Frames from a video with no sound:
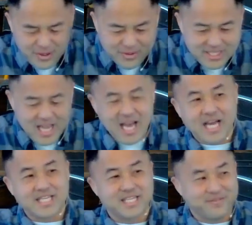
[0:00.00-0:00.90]
Was an
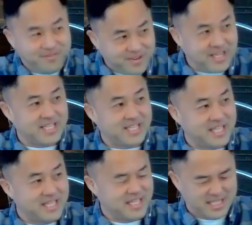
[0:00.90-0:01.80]
active faith,
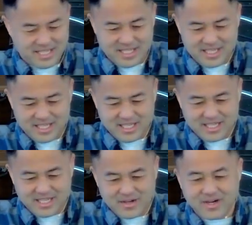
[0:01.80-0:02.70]

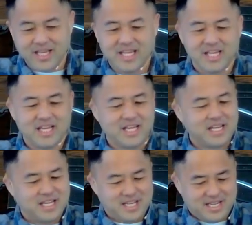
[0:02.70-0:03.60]
all right?
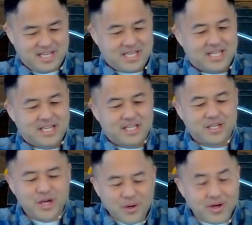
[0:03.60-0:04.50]

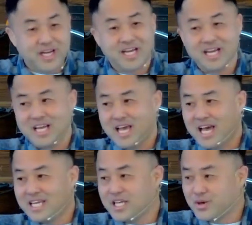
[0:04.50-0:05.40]
Noah
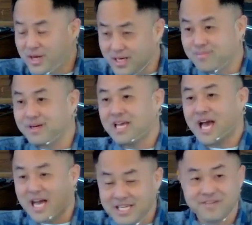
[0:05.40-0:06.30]
had incredibly
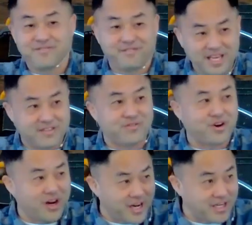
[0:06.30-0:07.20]
active faith
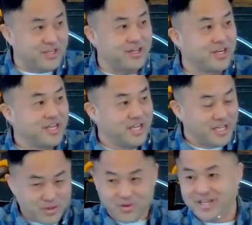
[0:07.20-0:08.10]
for
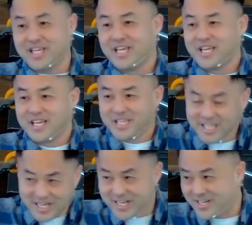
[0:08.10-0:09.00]
120
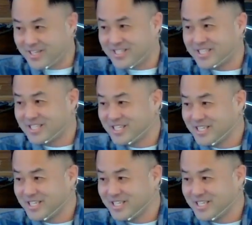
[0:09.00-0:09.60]
years.